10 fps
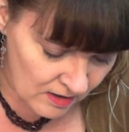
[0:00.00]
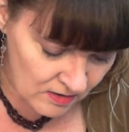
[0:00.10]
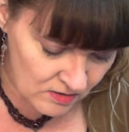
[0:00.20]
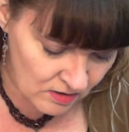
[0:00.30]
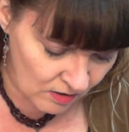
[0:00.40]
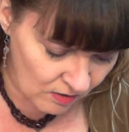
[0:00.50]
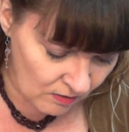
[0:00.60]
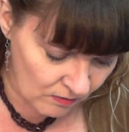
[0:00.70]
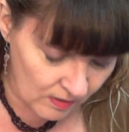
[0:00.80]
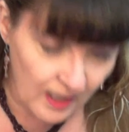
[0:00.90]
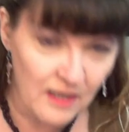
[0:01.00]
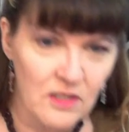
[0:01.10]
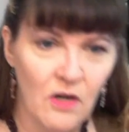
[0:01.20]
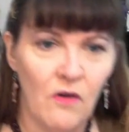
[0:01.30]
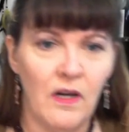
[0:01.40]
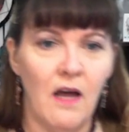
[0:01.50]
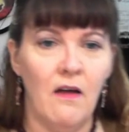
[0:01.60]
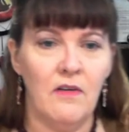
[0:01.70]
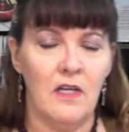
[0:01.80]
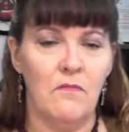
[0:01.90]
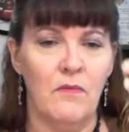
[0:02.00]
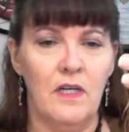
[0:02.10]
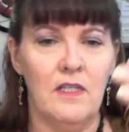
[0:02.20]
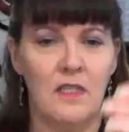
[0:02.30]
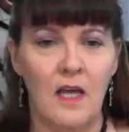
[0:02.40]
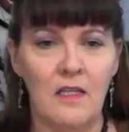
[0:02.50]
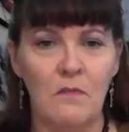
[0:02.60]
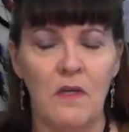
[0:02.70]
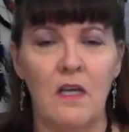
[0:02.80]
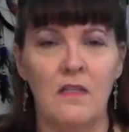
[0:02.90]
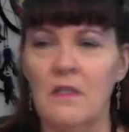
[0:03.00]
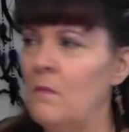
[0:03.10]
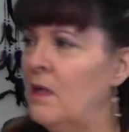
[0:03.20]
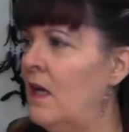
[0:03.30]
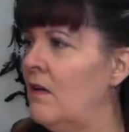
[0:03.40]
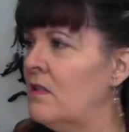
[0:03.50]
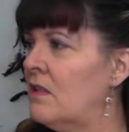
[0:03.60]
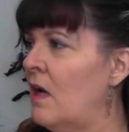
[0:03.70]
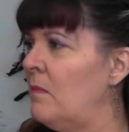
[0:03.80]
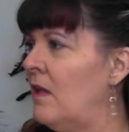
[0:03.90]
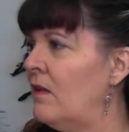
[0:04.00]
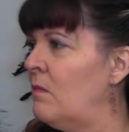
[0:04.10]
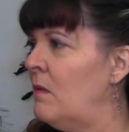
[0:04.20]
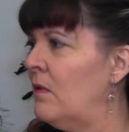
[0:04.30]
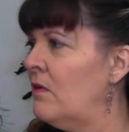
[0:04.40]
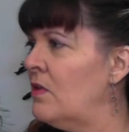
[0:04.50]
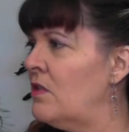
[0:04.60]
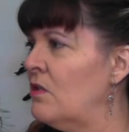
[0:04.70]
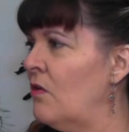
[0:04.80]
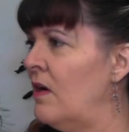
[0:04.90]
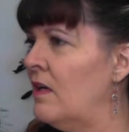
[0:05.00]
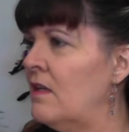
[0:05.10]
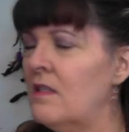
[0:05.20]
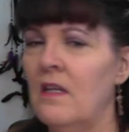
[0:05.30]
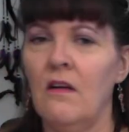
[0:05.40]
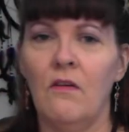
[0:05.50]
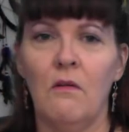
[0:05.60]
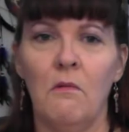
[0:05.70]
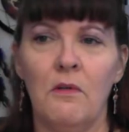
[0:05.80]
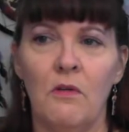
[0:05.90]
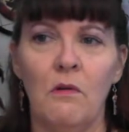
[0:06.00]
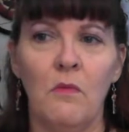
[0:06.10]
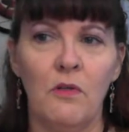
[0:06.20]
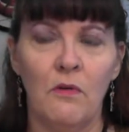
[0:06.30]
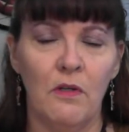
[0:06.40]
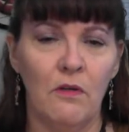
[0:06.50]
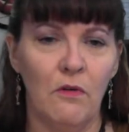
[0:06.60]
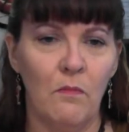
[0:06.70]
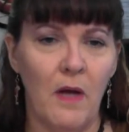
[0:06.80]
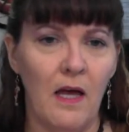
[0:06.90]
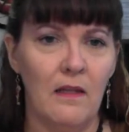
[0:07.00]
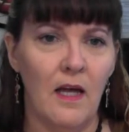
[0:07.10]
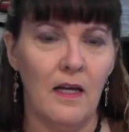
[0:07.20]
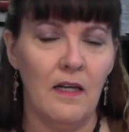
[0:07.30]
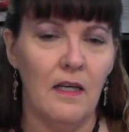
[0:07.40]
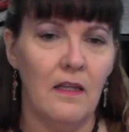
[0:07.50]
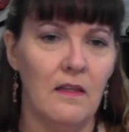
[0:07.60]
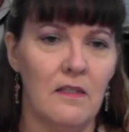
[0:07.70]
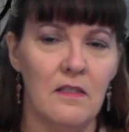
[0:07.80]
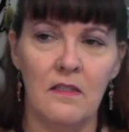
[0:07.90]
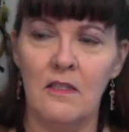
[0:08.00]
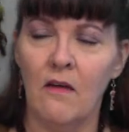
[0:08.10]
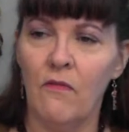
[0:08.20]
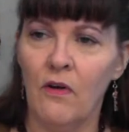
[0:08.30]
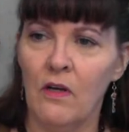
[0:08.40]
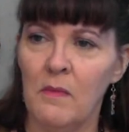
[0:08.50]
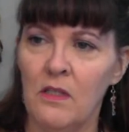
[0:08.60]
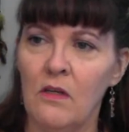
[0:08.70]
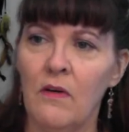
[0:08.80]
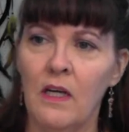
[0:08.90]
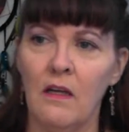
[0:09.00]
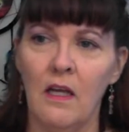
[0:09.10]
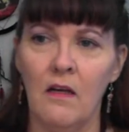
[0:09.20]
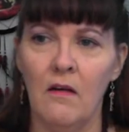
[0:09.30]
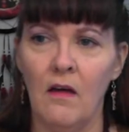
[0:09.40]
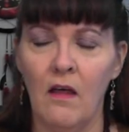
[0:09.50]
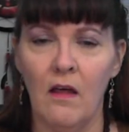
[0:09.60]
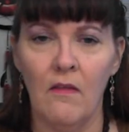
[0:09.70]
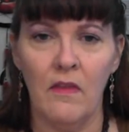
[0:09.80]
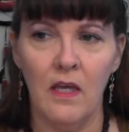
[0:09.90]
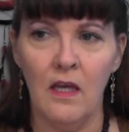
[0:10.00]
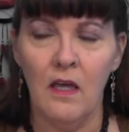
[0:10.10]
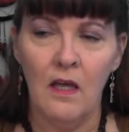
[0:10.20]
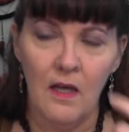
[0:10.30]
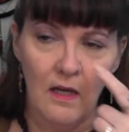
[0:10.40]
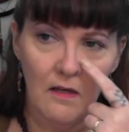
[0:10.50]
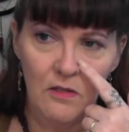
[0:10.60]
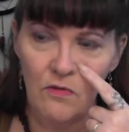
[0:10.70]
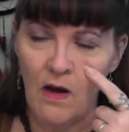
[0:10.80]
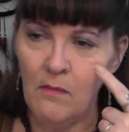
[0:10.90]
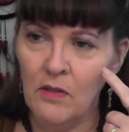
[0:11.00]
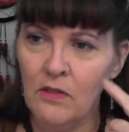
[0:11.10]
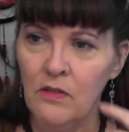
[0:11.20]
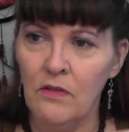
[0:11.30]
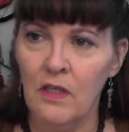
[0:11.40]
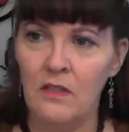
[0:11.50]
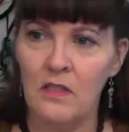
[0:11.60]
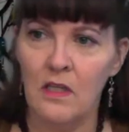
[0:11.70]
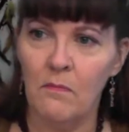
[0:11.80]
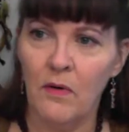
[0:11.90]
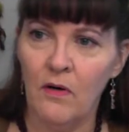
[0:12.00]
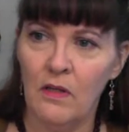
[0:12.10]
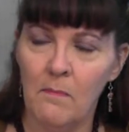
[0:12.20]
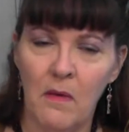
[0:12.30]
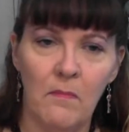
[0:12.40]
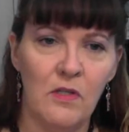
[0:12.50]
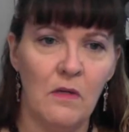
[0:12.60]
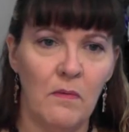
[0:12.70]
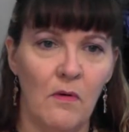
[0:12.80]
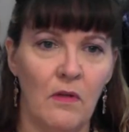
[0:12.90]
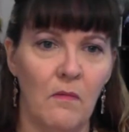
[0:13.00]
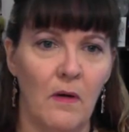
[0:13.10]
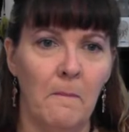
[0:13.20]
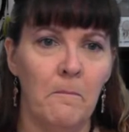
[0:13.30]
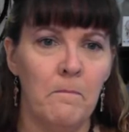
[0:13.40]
So now I've got to recess because a couple other people are just joining us and they don't know what we're doing. We're doing a group online healing. This is the stuff we're going to be doing in the tribal unit, the membership only one.